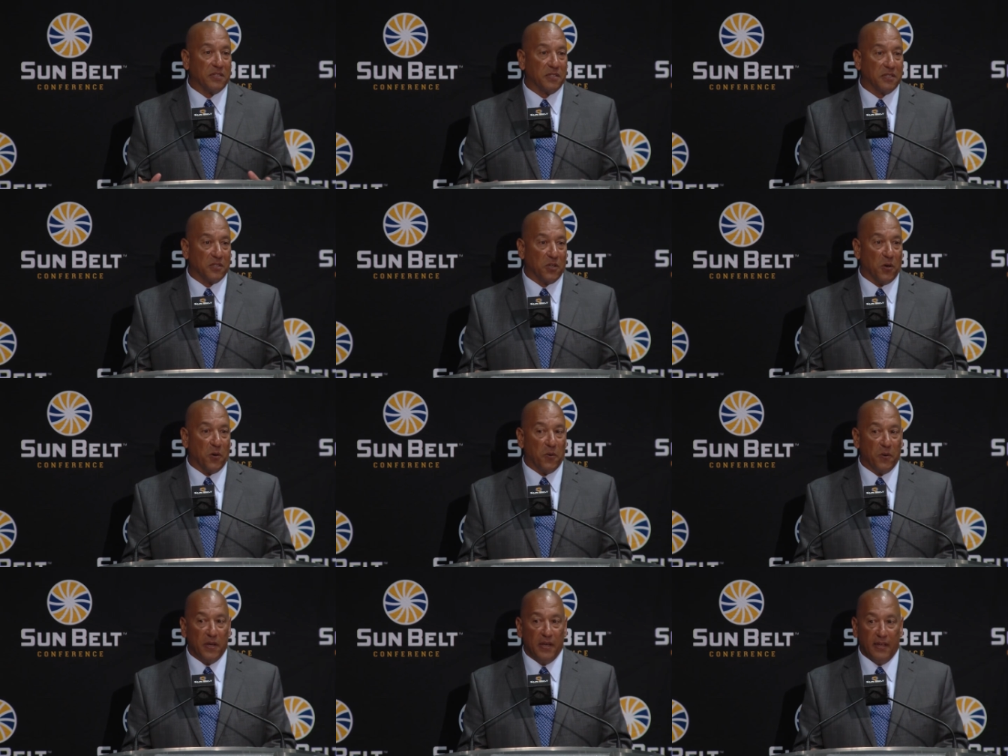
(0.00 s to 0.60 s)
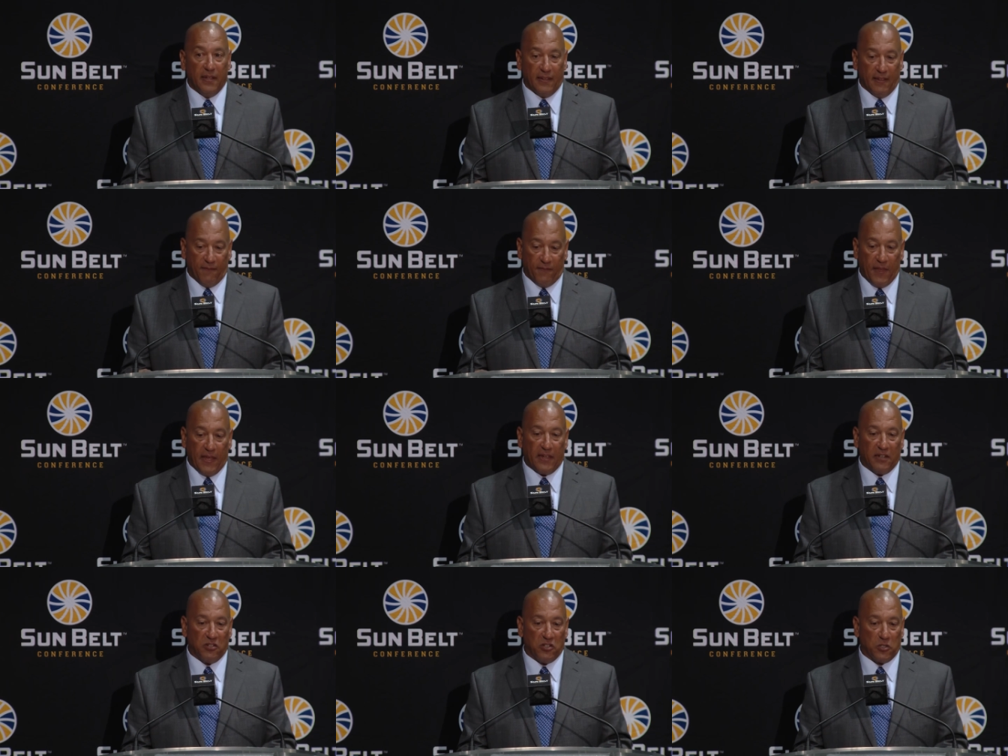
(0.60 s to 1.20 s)
So if
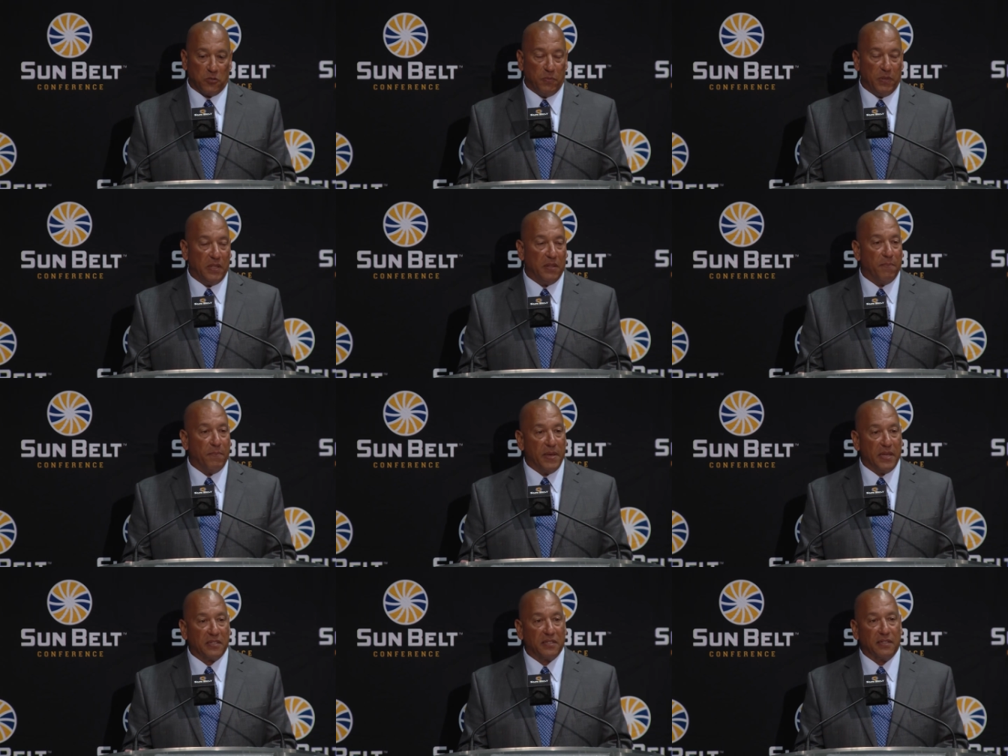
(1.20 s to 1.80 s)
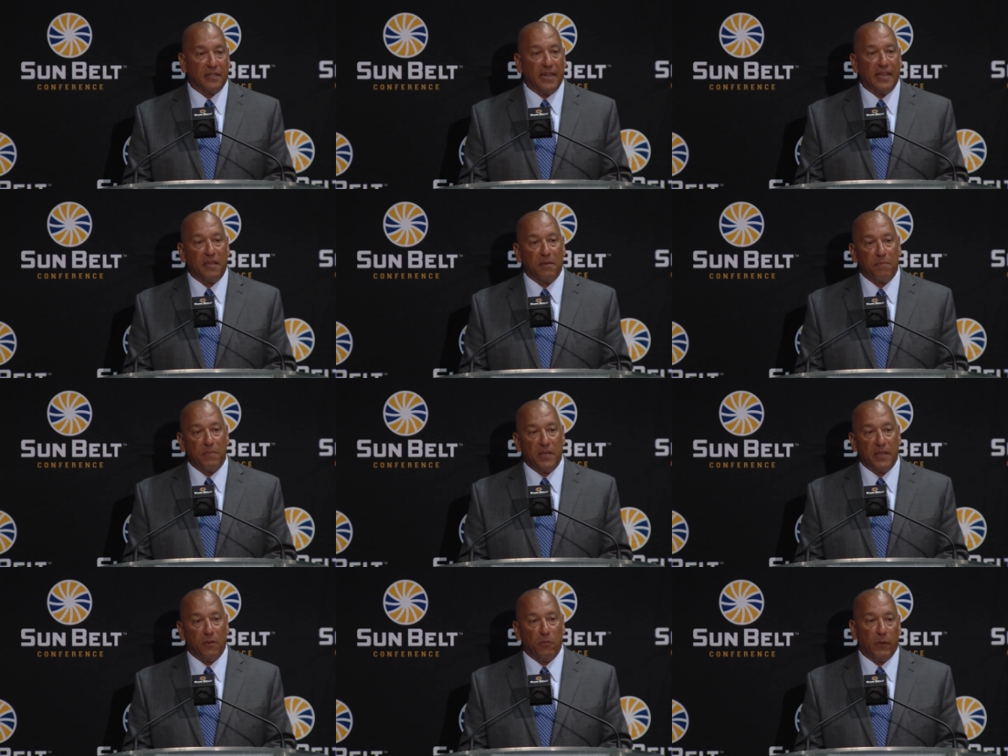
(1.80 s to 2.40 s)
they can just be the best that they
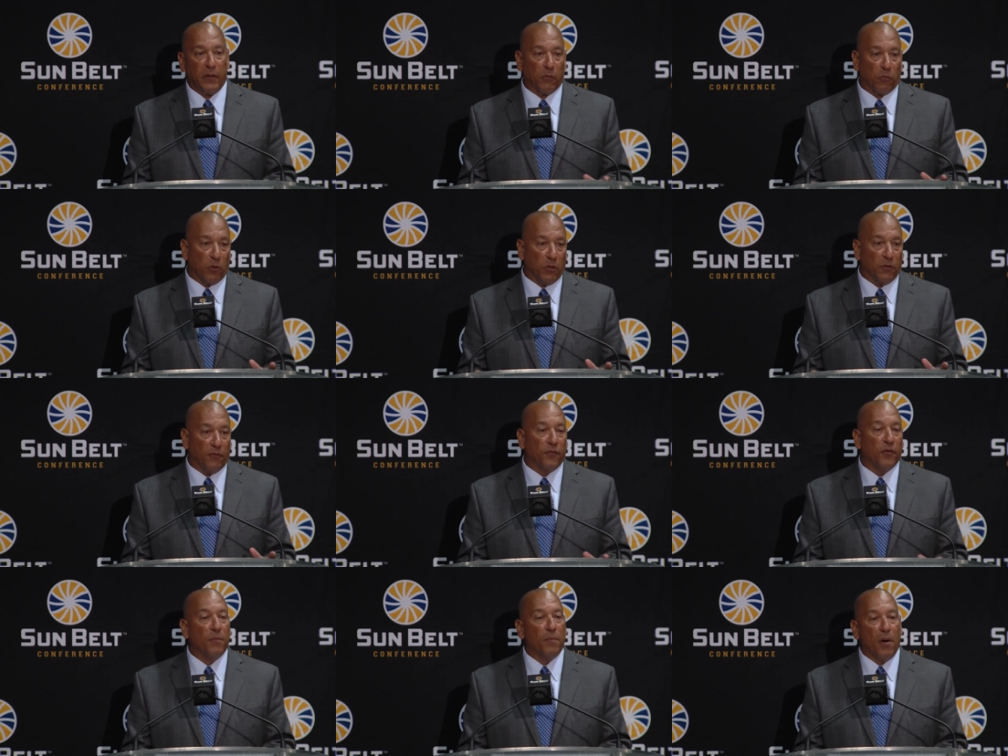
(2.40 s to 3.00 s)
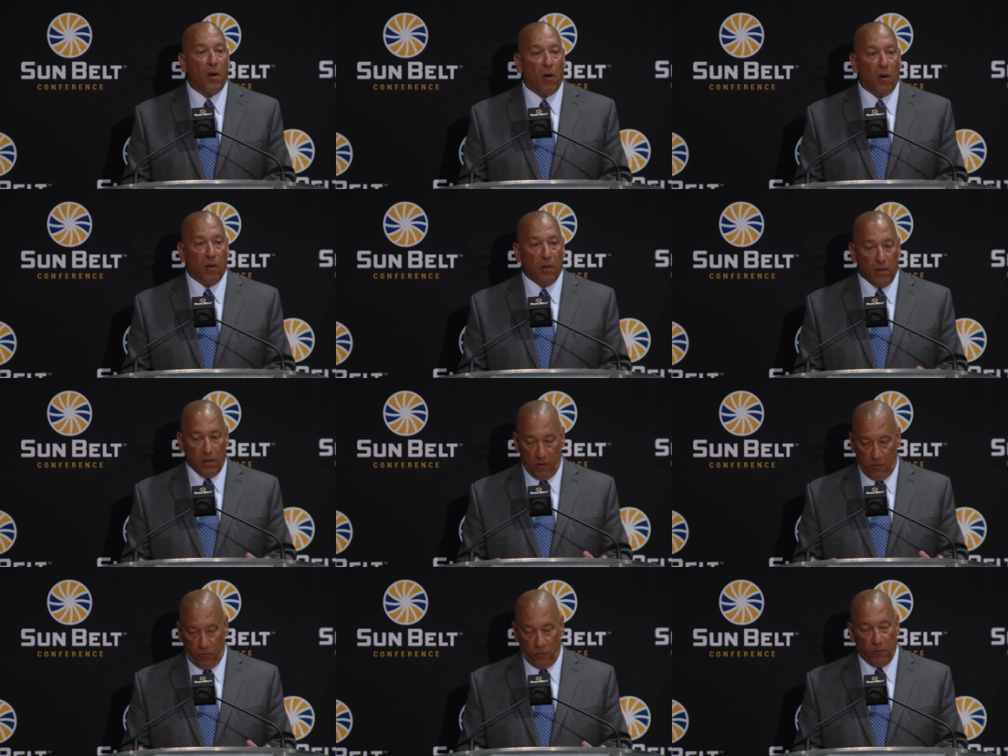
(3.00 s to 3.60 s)
can be, and we can run the football,
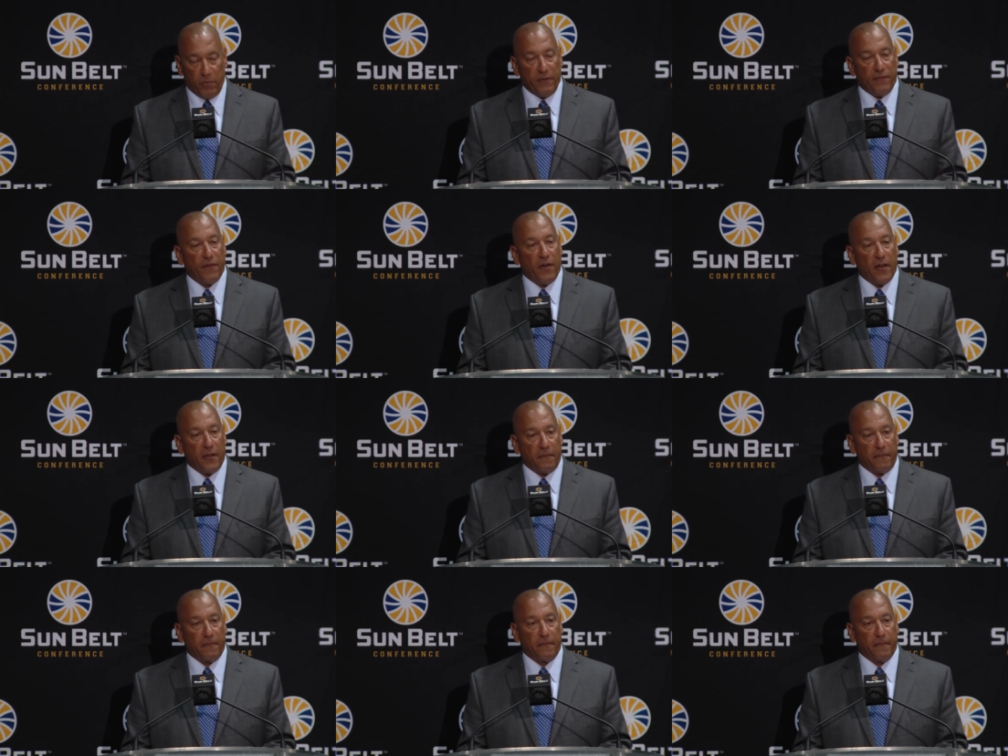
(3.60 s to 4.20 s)
we'll be fine.